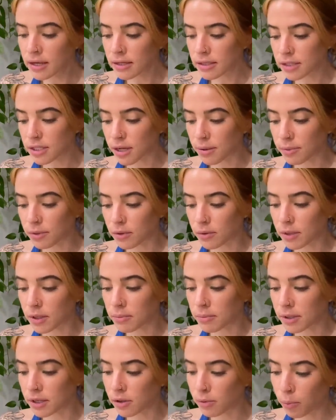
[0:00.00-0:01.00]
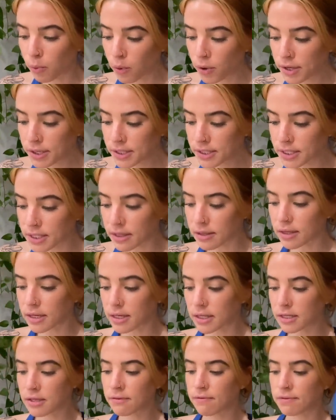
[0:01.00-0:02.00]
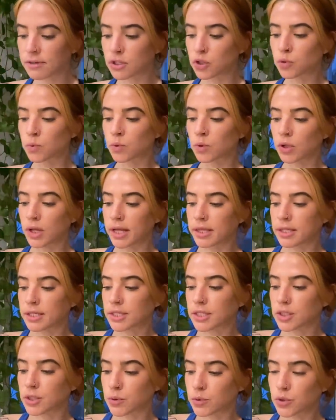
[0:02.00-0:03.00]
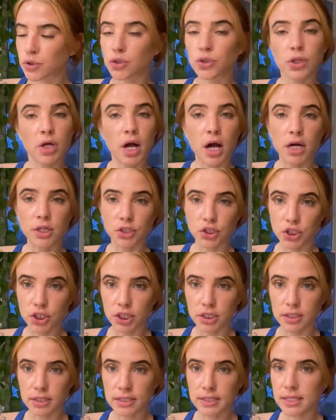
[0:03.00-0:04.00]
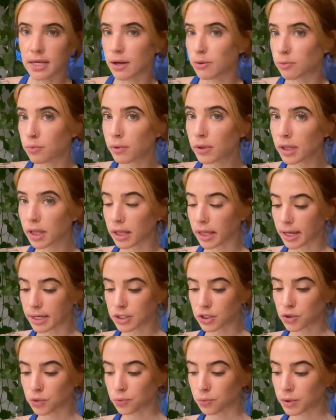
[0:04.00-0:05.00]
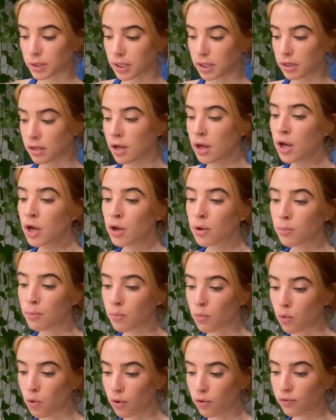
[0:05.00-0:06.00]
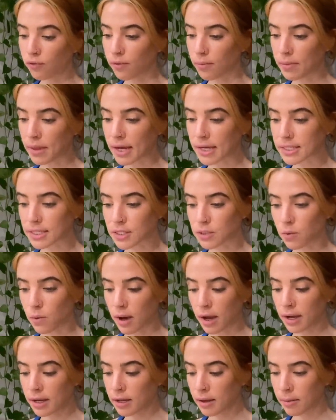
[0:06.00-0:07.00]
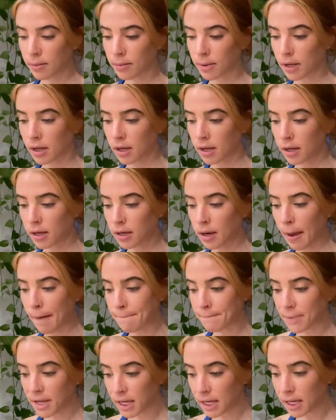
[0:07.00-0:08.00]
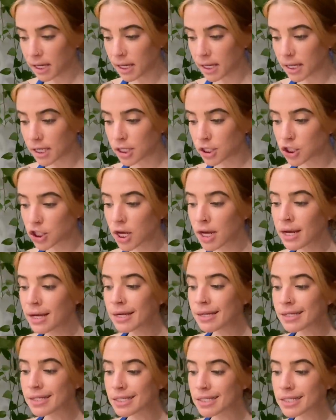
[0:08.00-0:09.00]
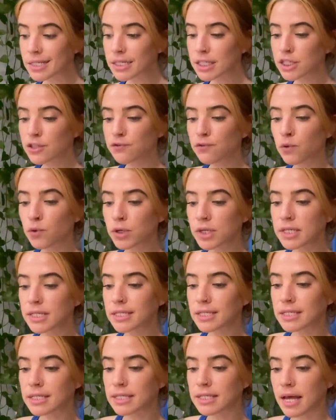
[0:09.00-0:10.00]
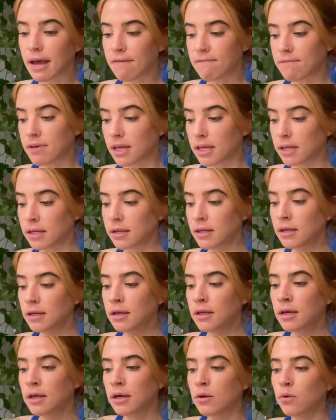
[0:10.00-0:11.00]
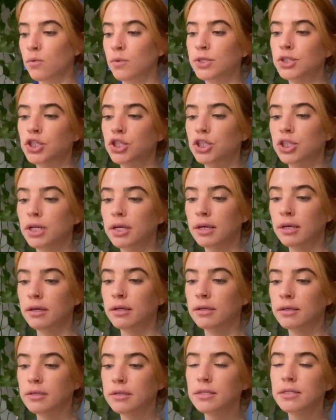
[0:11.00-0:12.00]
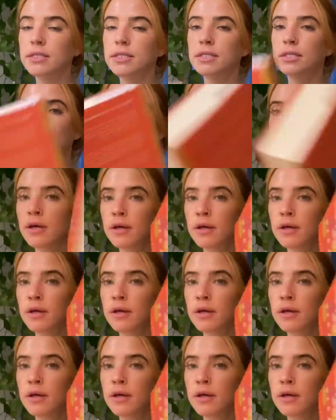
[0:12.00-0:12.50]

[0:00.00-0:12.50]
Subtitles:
W.E.B. Du Bois, The Individual and the Social Conscience. I really like to read more from that. So I am on page 647, which is